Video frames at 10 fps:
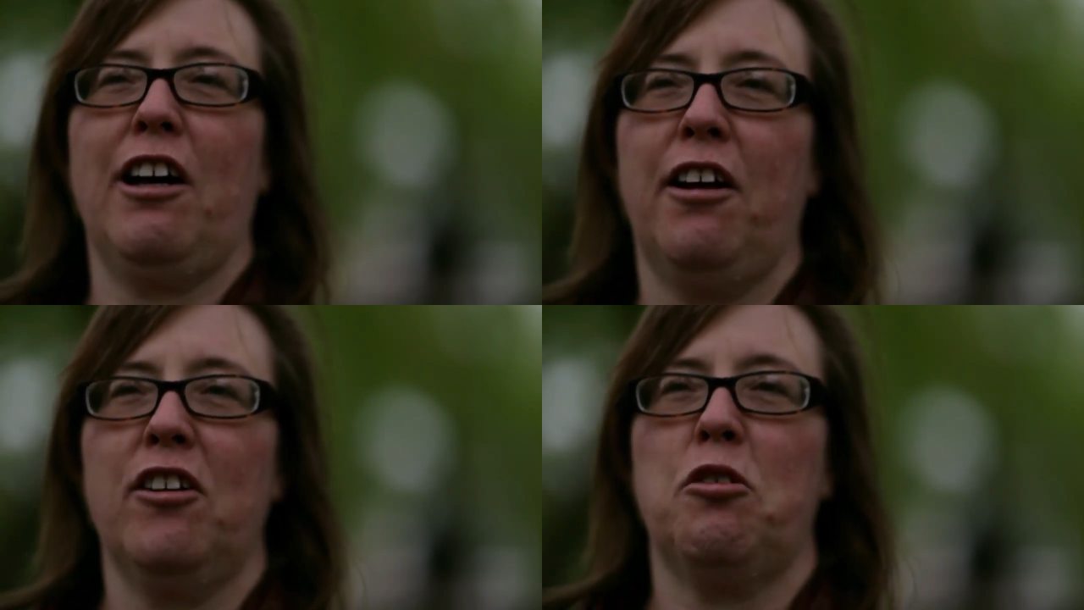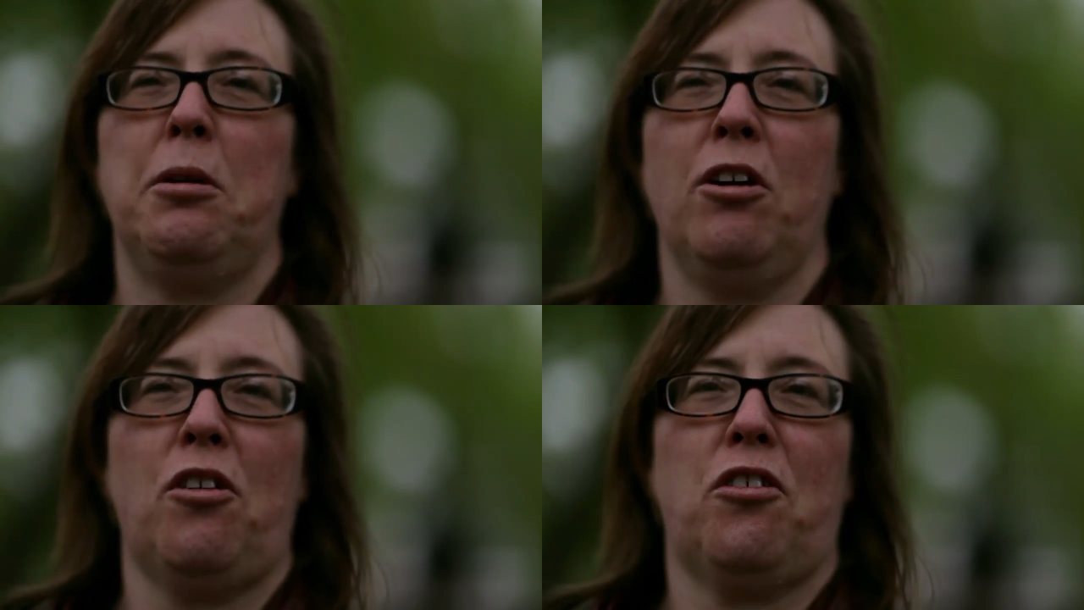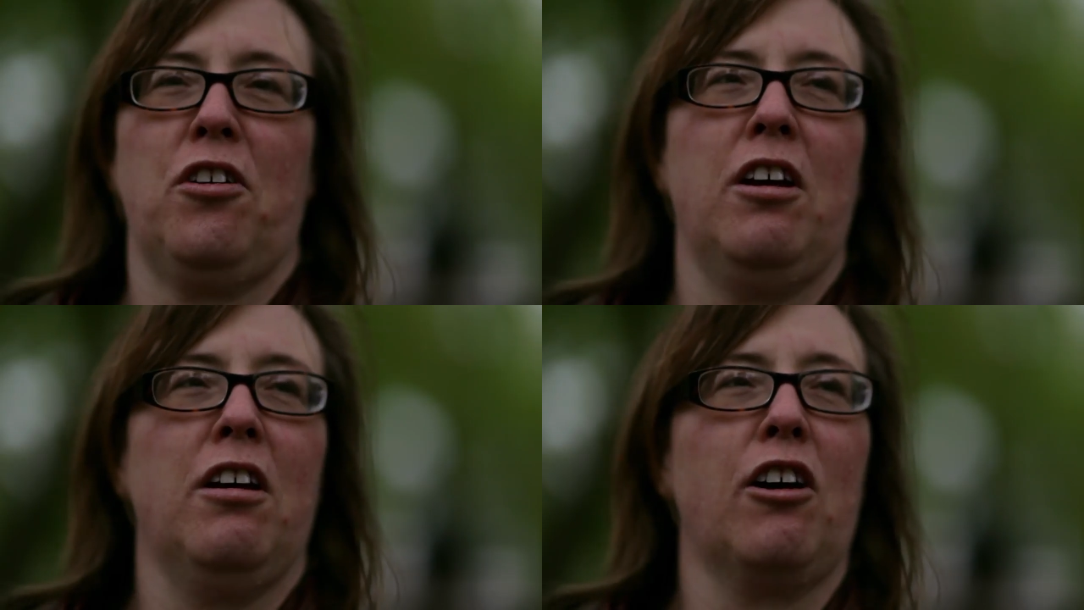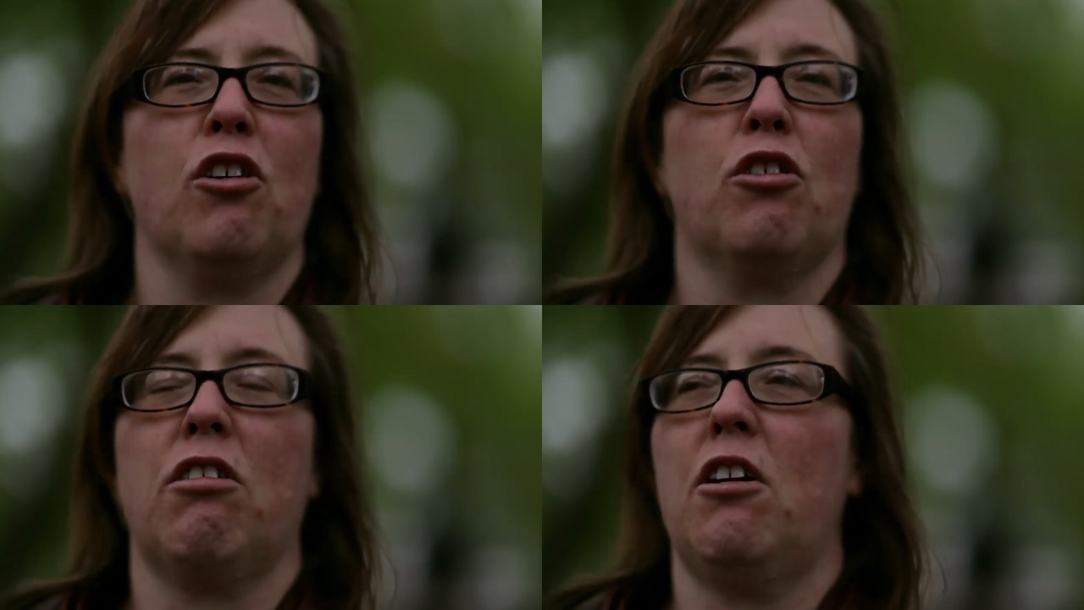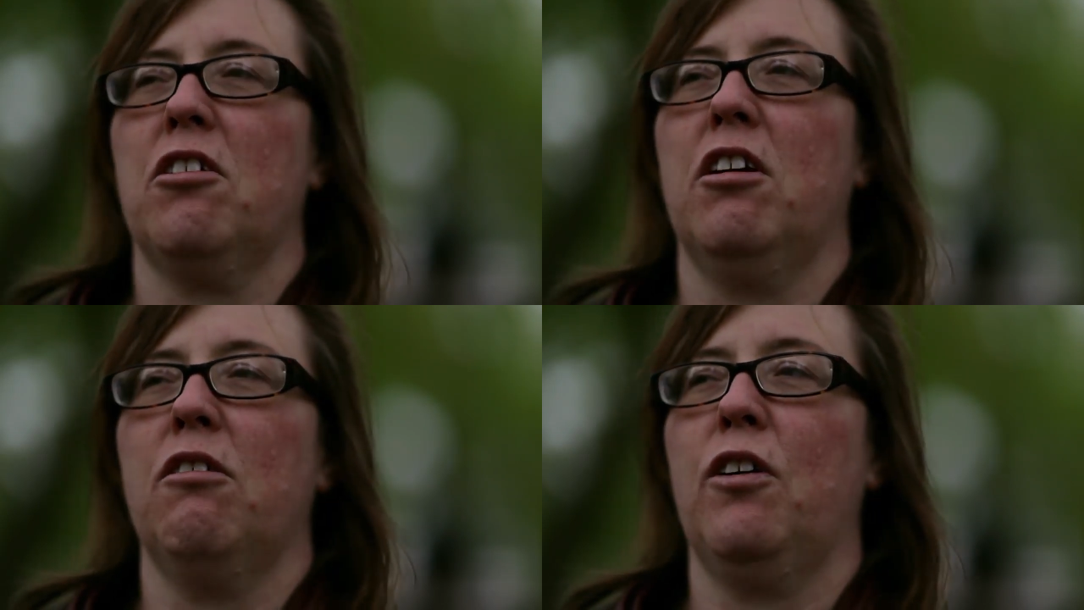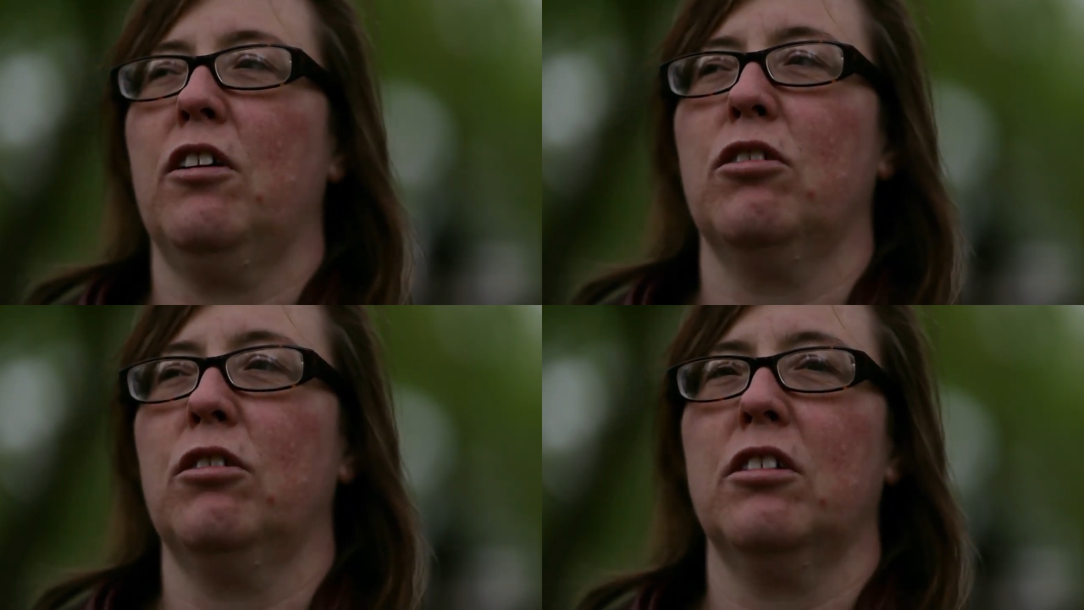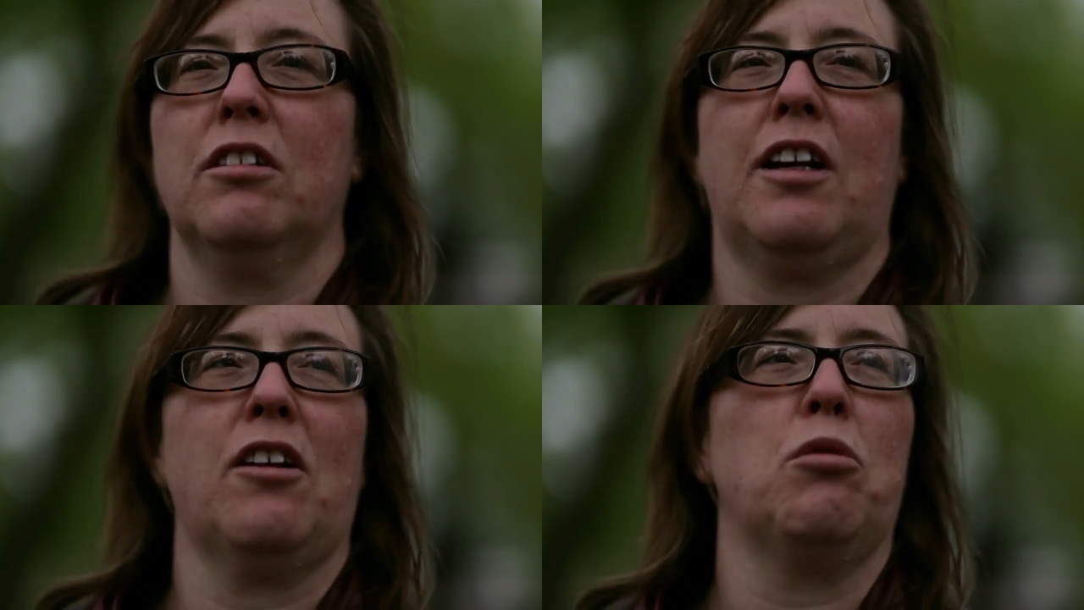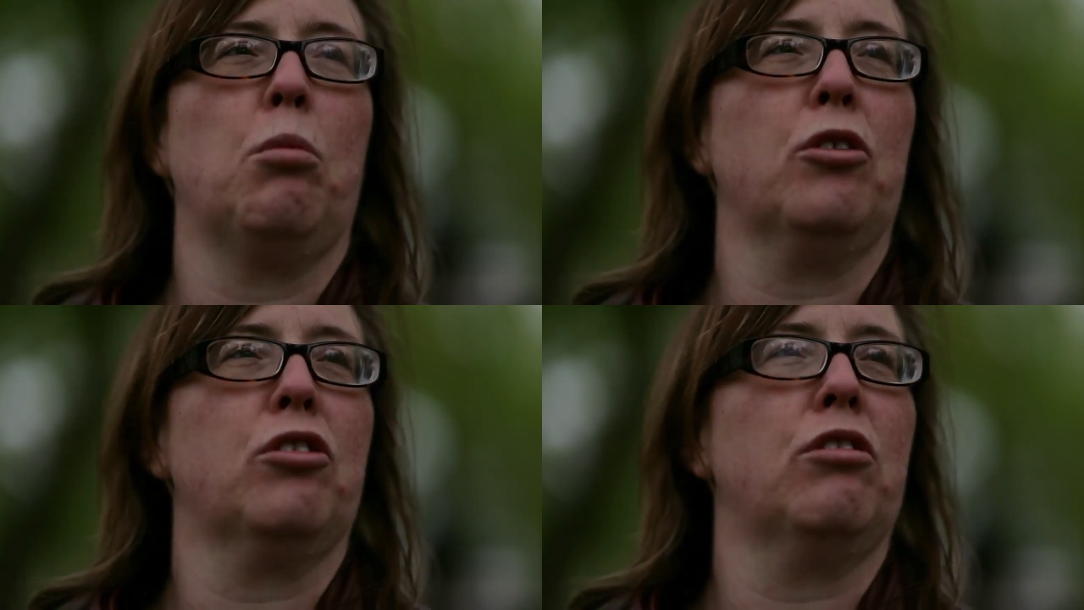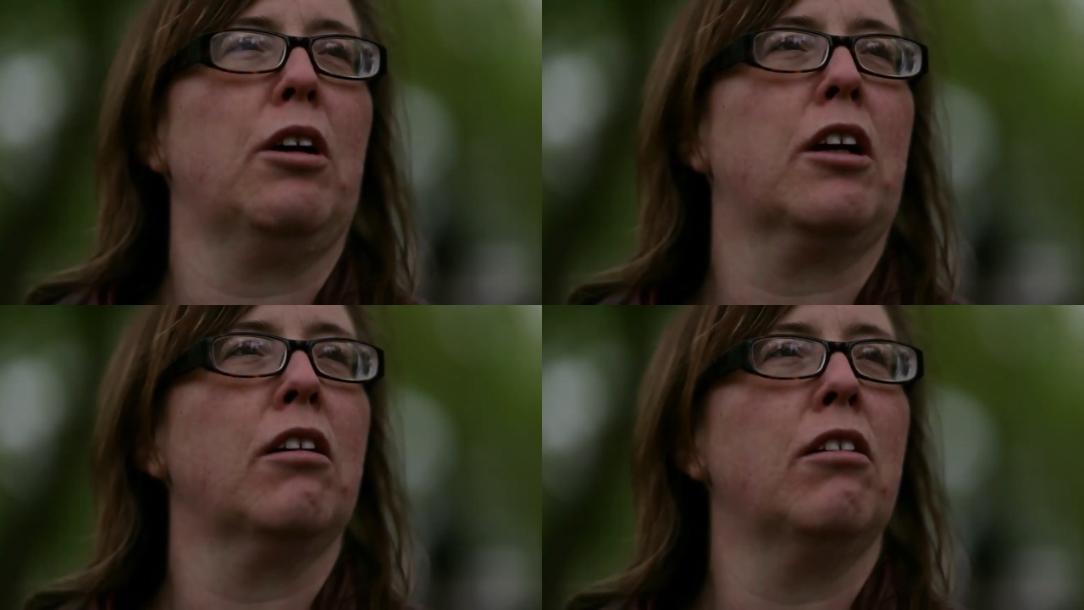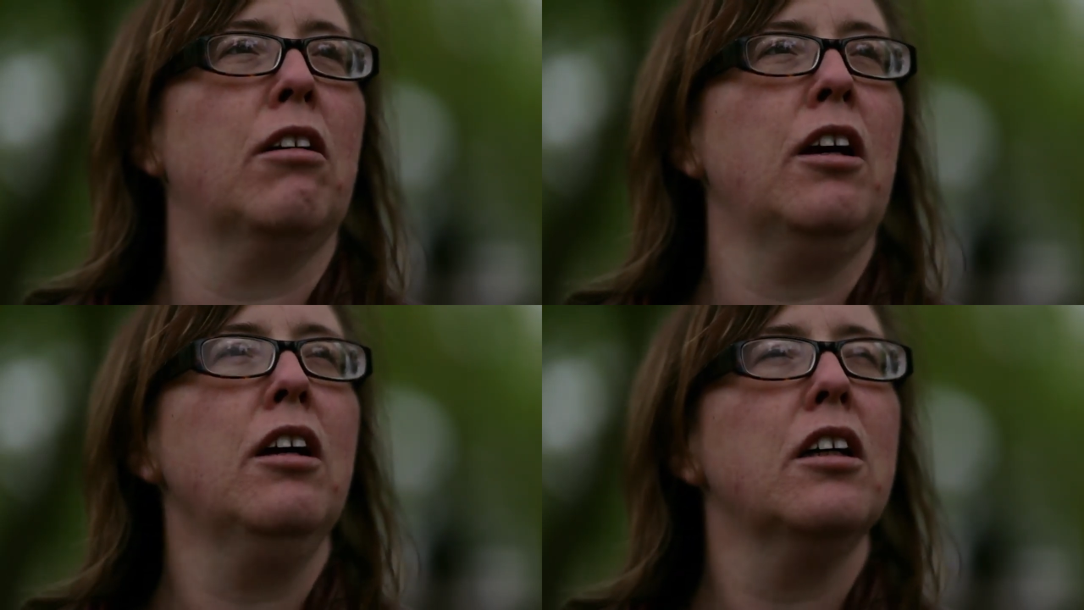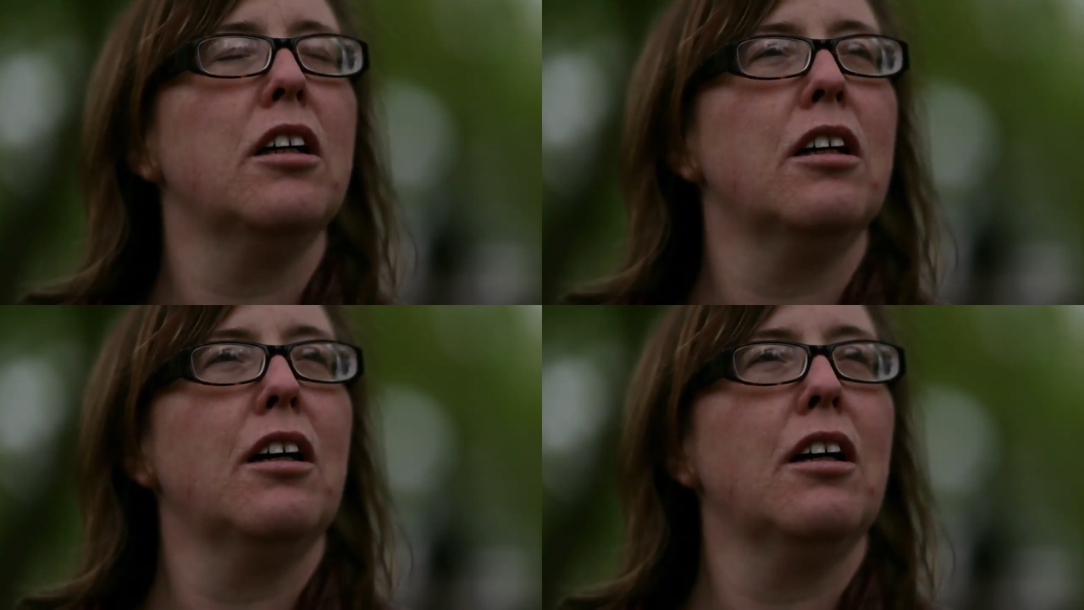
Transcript: Like I like to be near the sea. I go crazy if I don't get to water regularly.